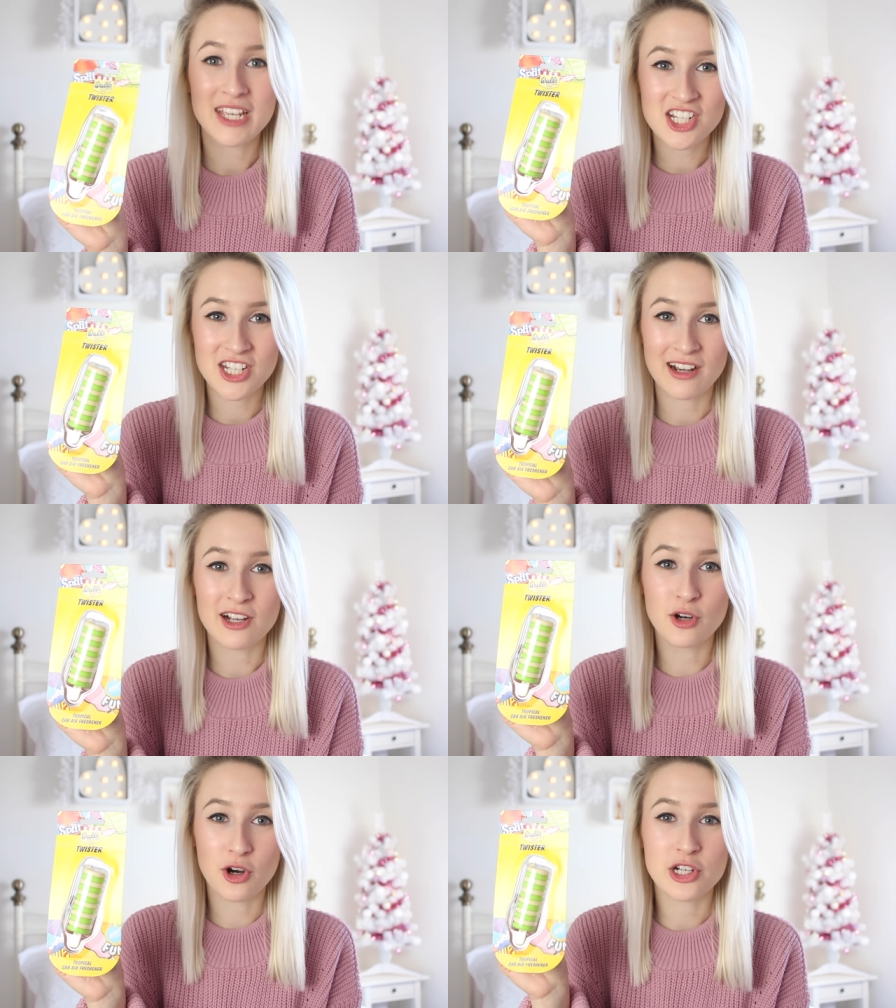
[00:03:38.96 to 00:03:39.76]
This year
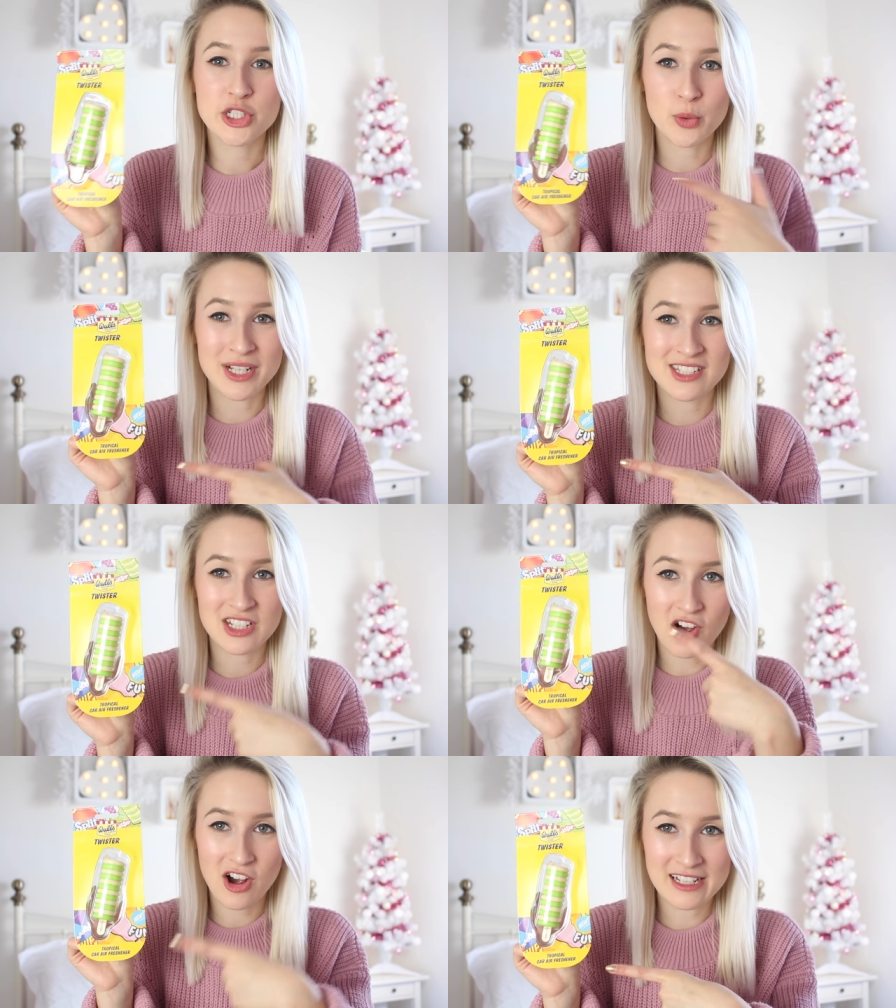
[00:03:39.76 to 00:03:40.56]
I got a
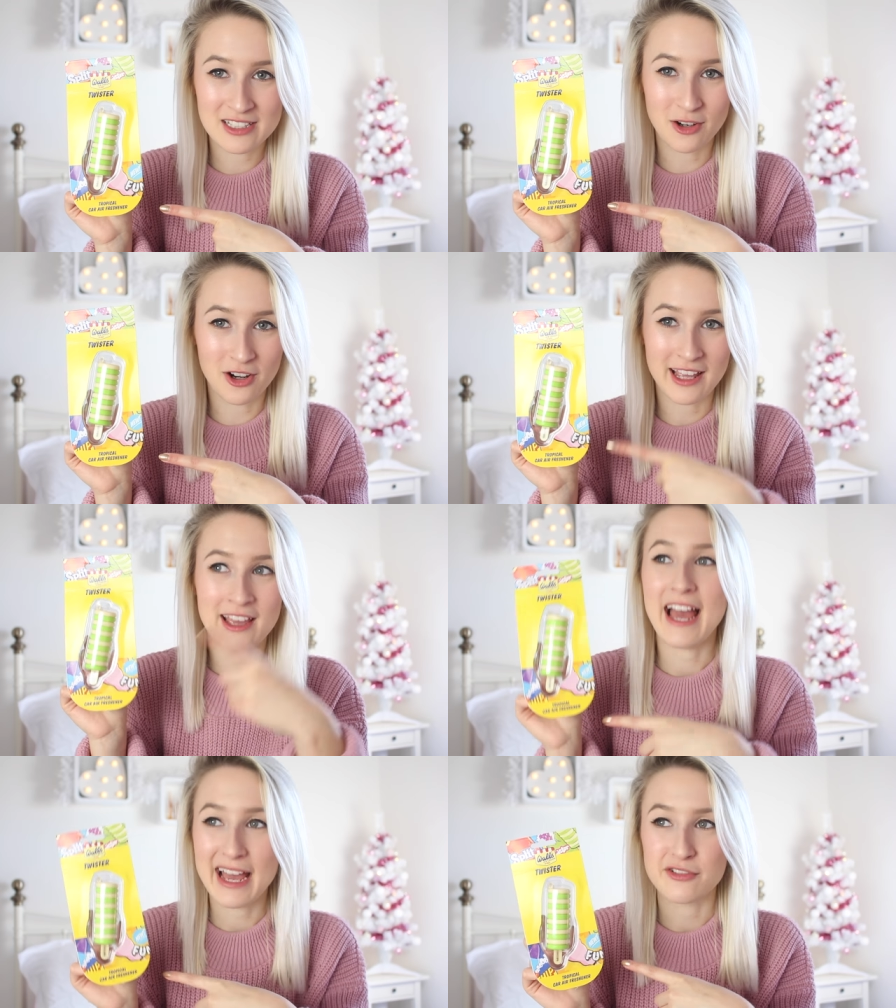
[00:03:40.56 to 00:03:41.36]
Twister Ice
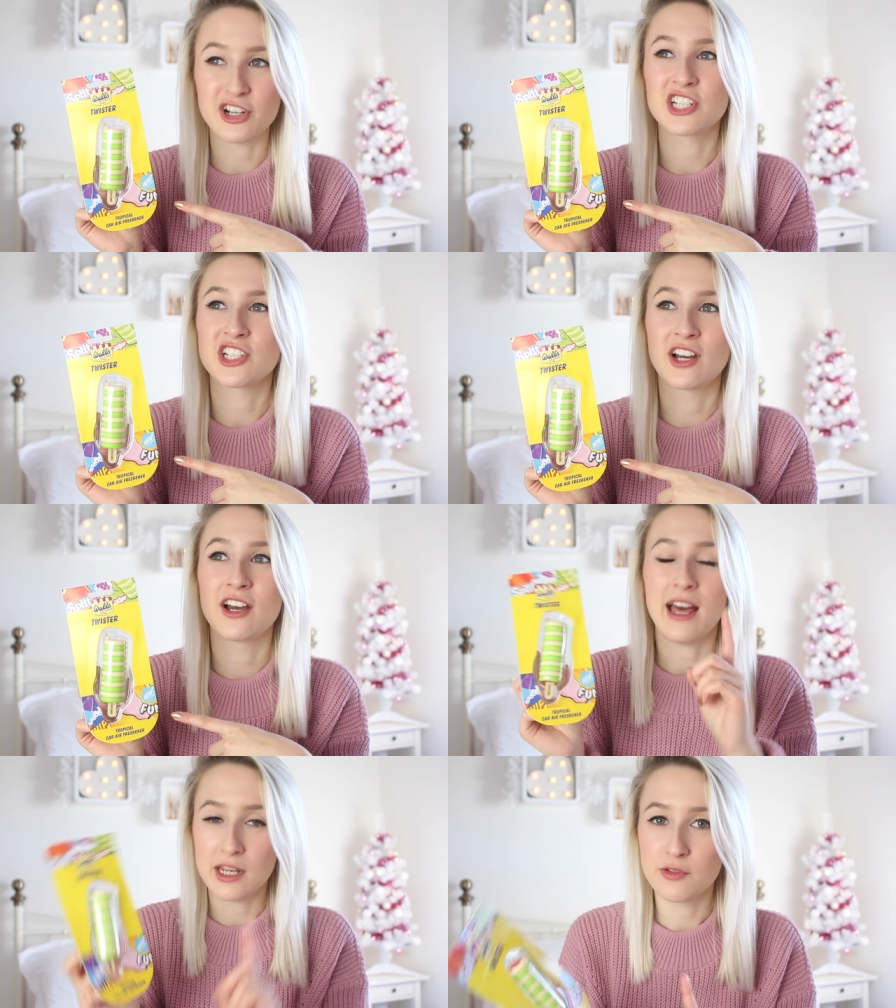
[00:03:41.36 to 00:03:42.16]
Lolly air
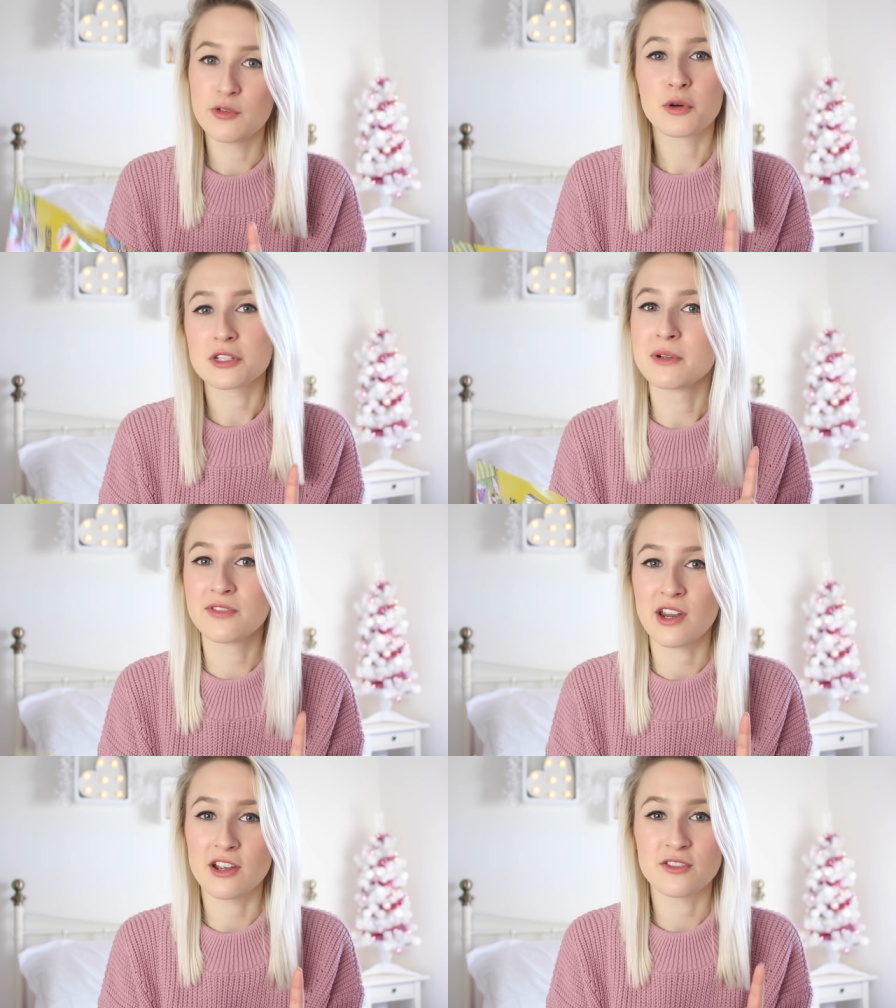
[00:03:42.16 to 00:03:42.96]
freshener. And if you've watched my
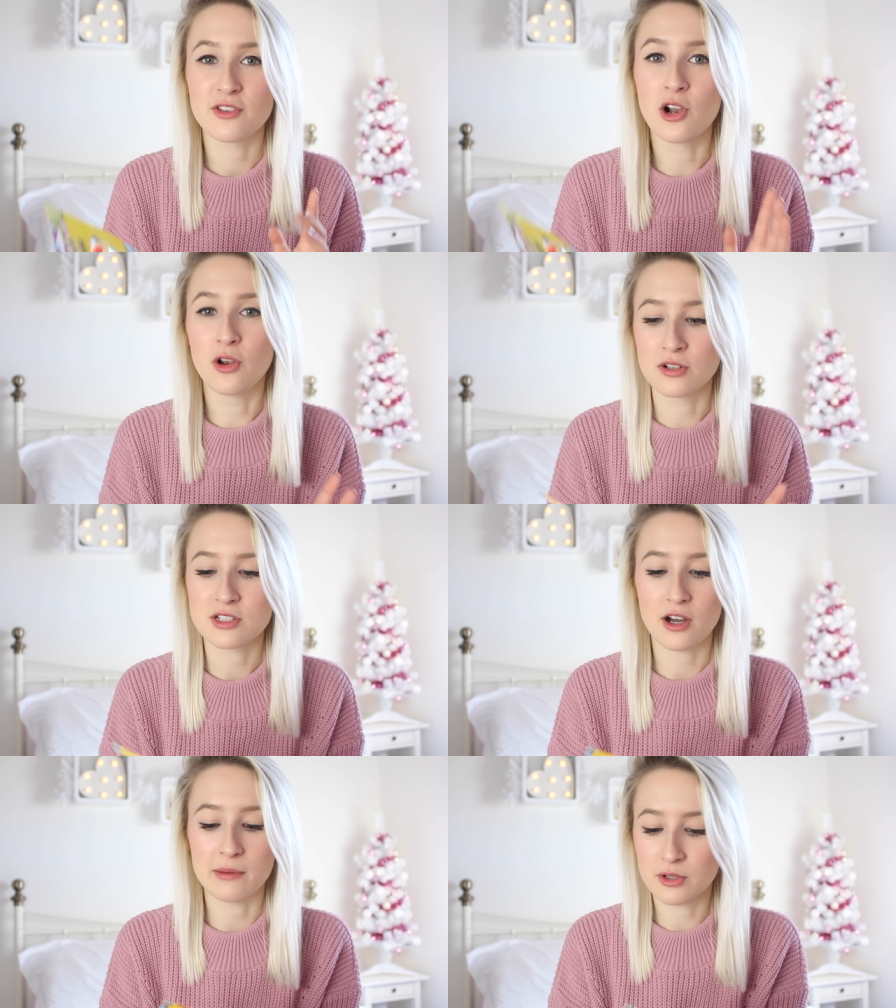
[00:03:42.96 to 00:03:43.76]
videos for a long
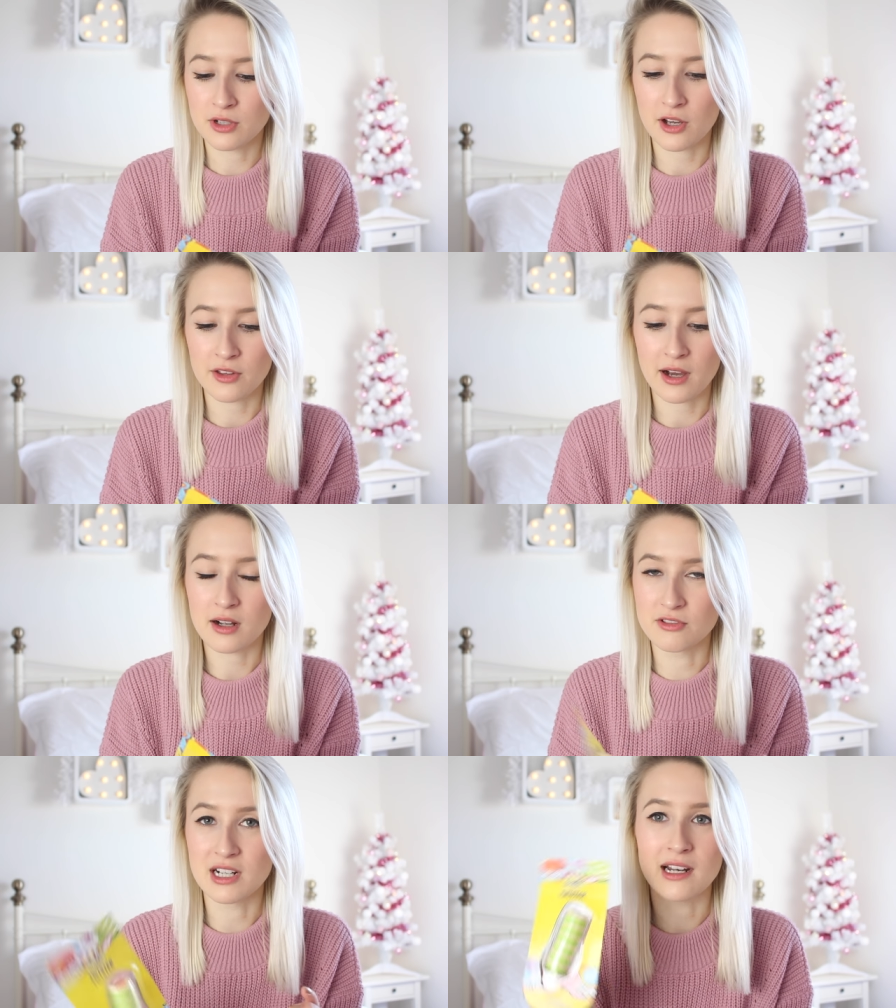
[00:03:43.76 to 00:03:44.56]
time, you'll know
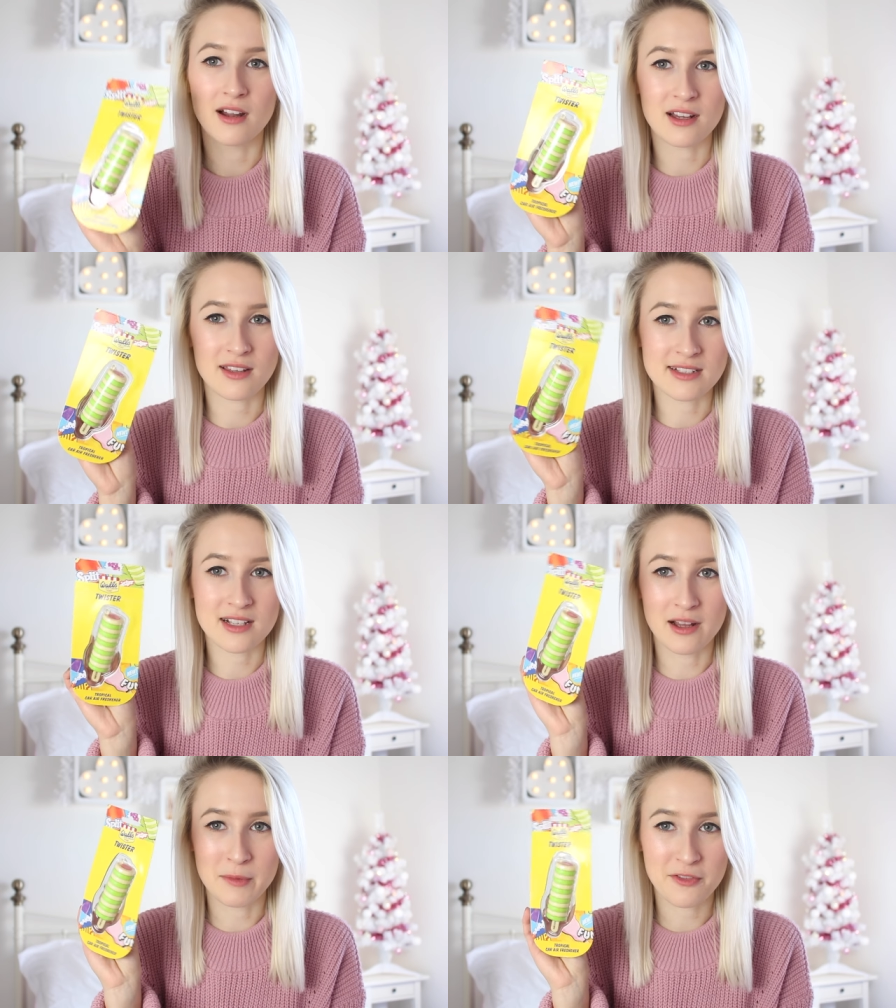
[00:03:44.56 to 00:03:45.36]
that I really like these.
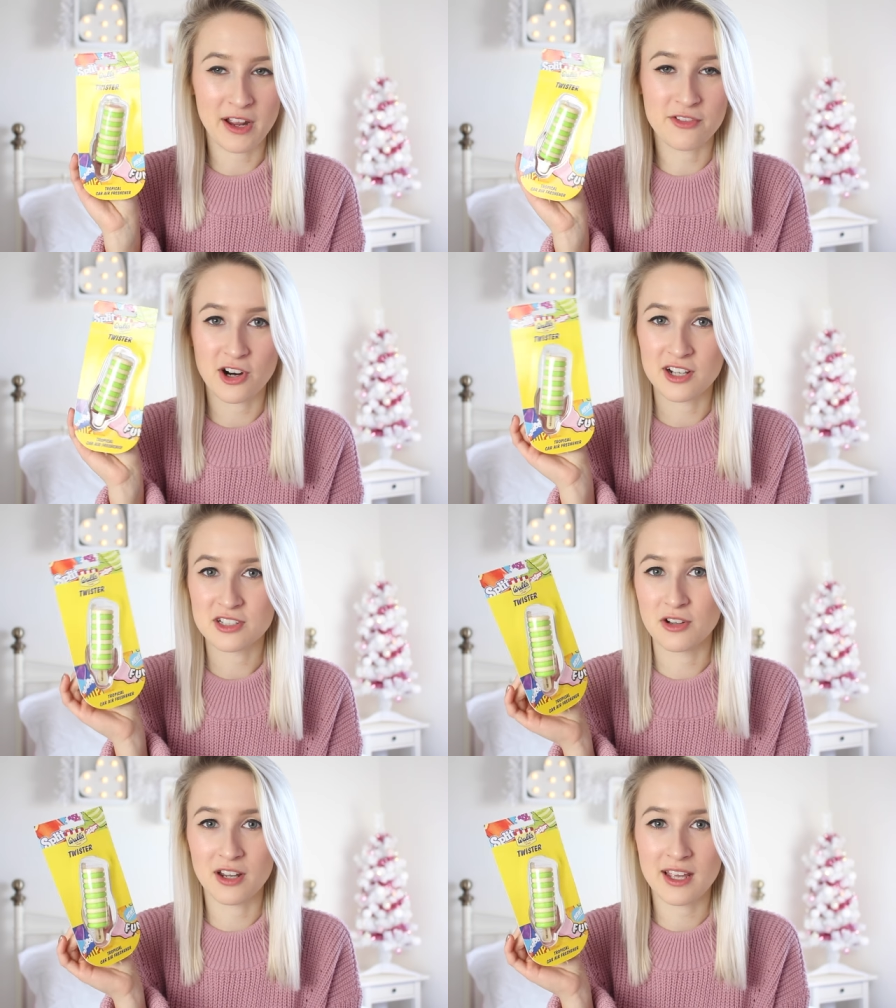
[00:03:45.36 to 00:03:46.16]
They're like my favourite
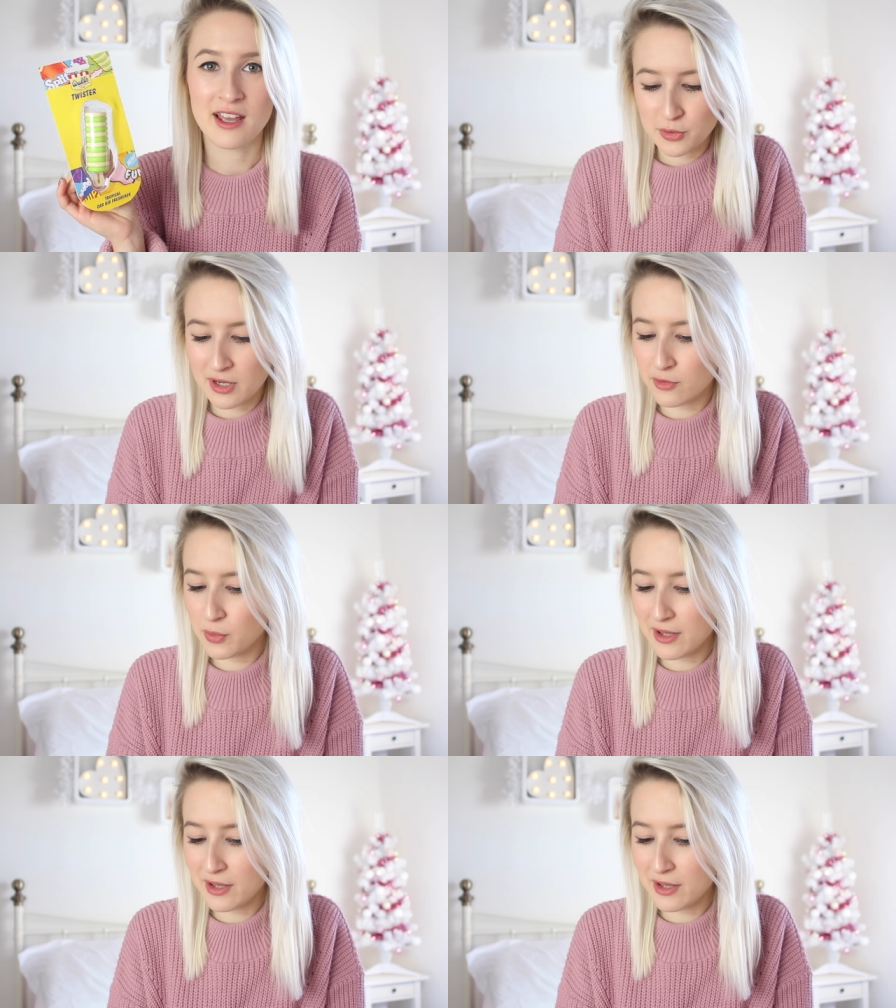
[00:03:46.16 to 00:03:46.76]
ice lolly. Do you want to have a